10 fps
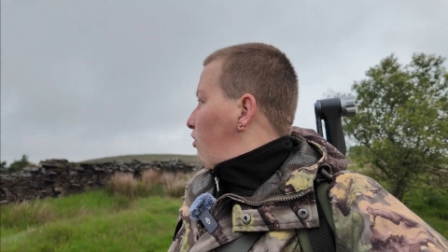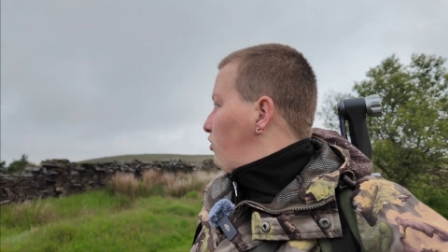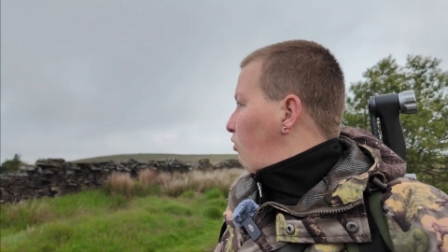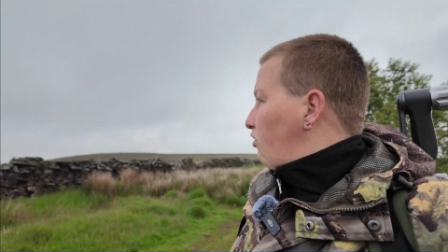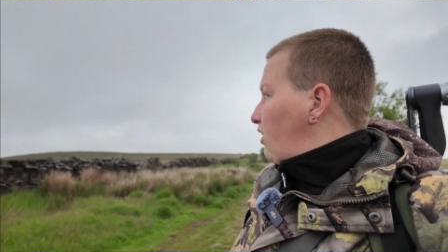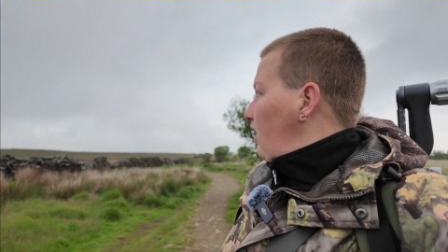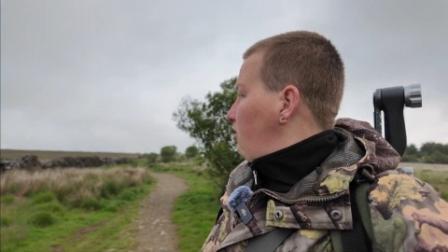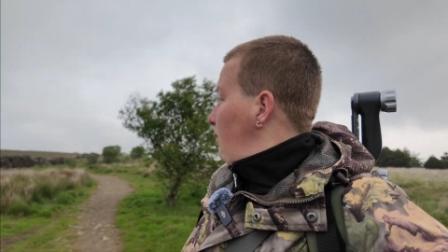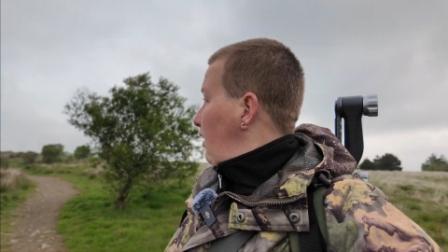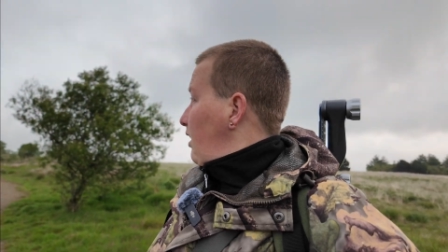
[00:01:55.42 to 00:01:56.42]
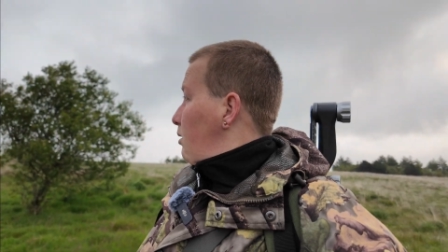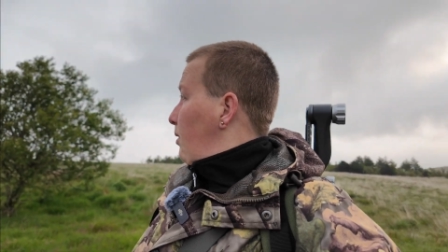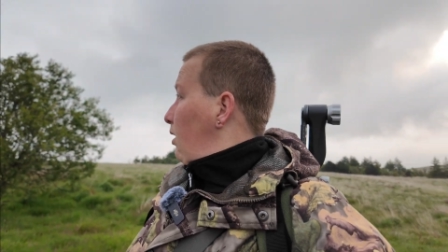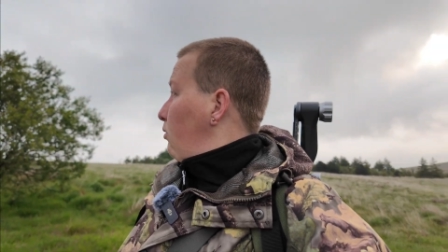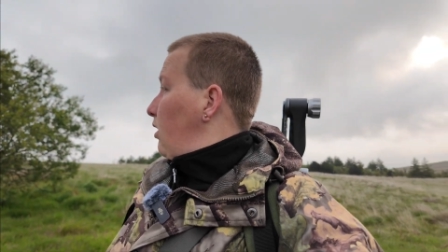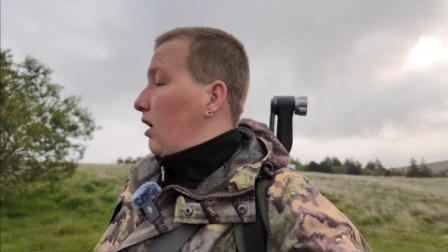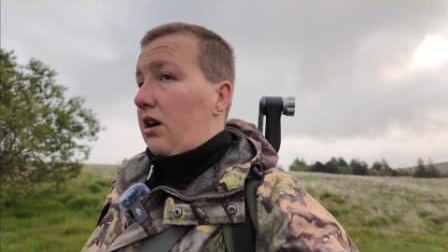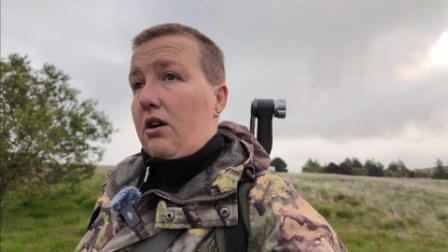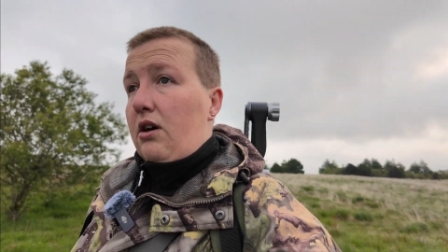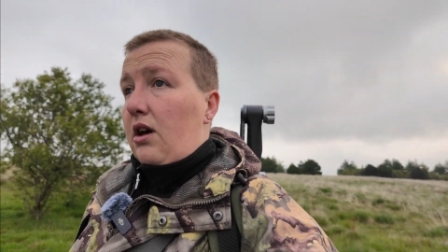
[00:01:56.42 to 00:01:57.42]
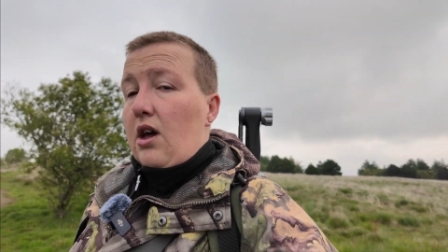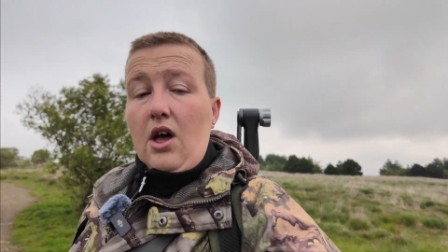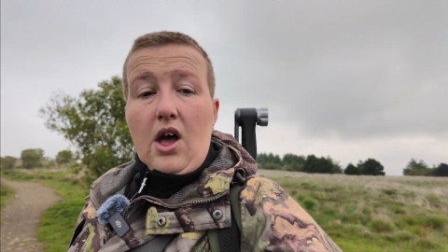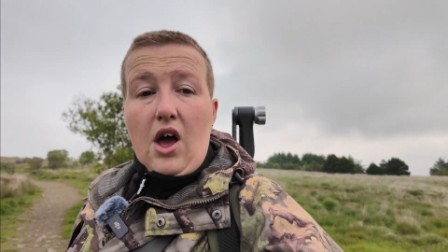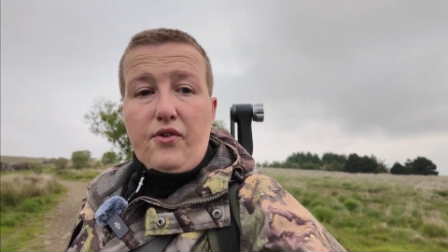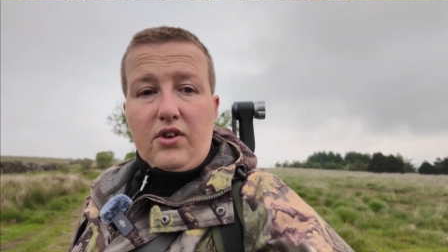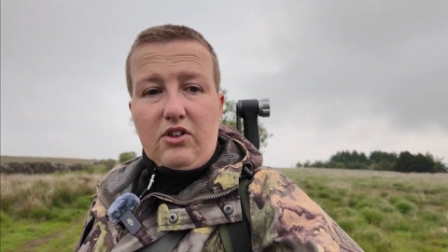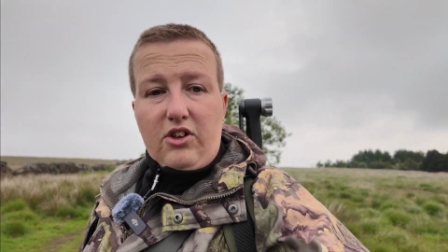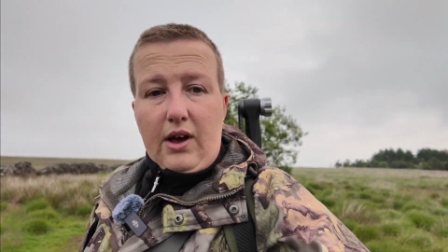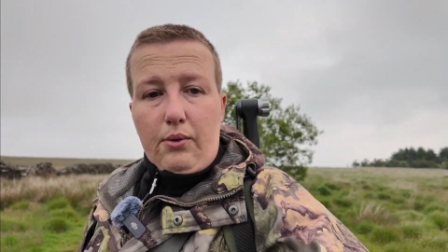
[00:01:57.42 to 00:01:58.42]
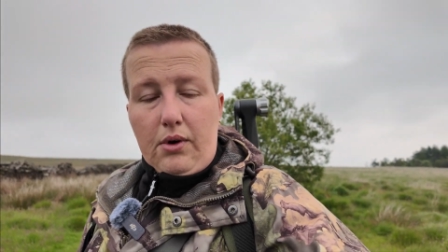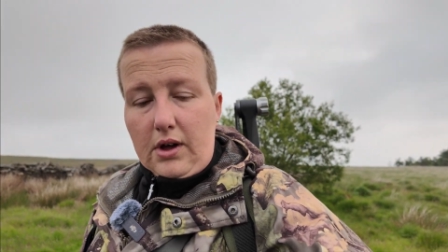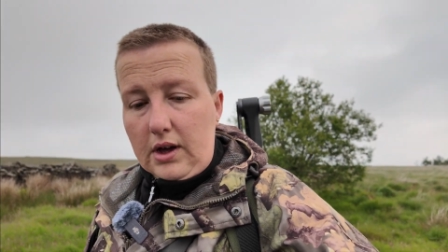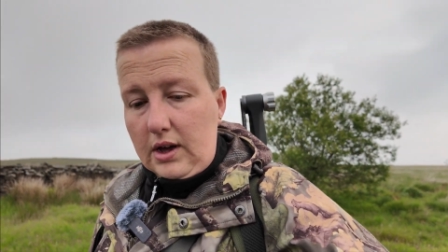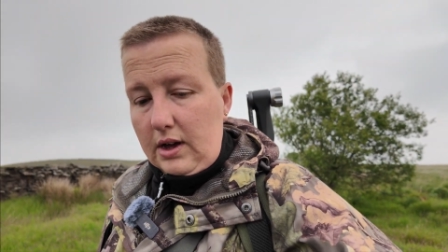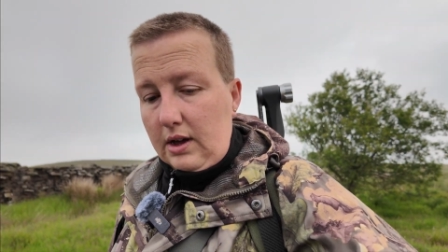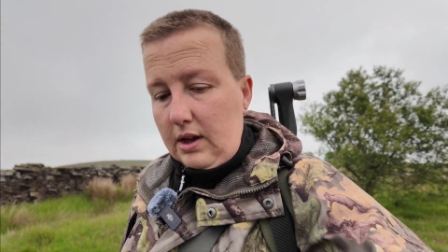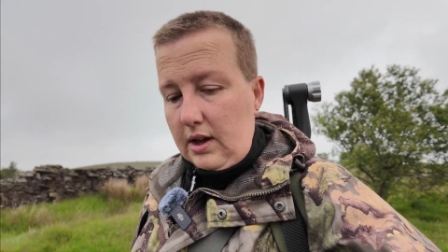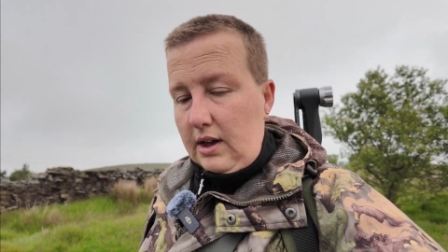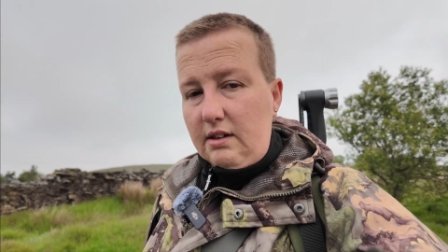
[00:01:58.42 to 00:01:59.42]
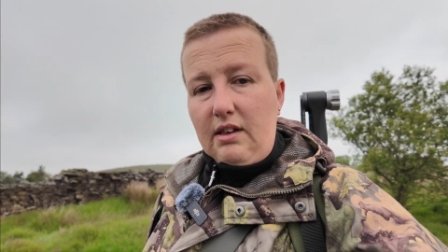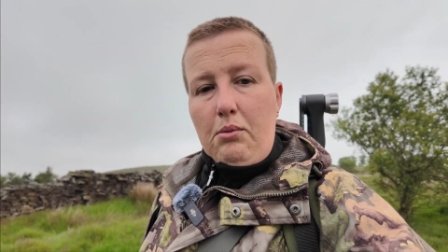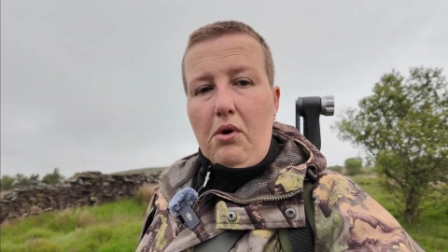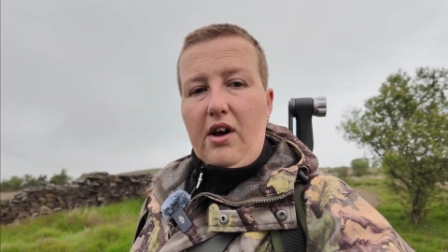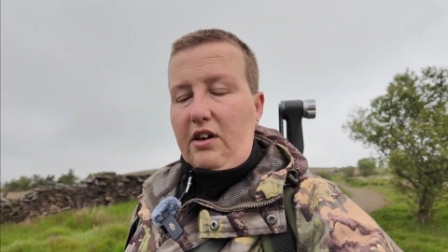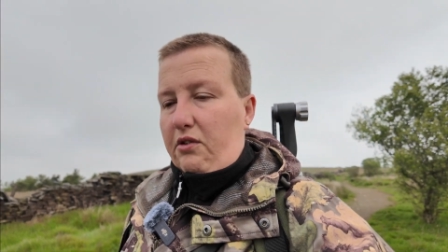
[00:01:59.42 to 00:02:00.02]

So today is mainly about having a scout, seeing what I